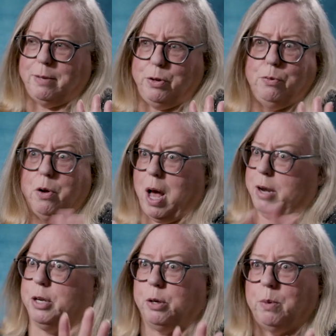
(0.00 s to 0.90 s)
If you know how
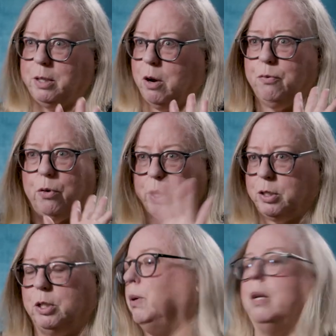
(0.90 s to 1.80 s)
to do it, go for
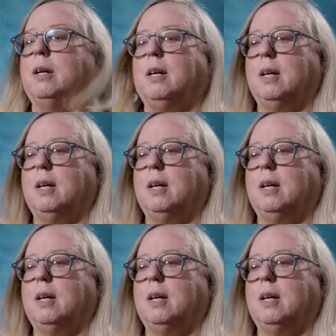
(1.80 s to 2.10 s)
it. Do it.